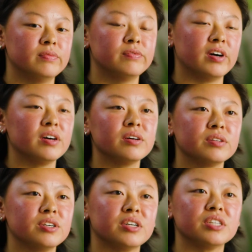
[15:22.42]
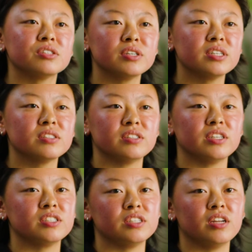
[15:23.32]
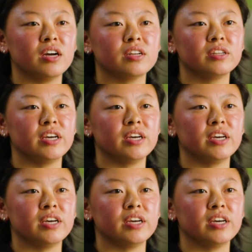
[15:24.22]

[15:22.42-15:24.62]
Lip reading: Follow your interests and to not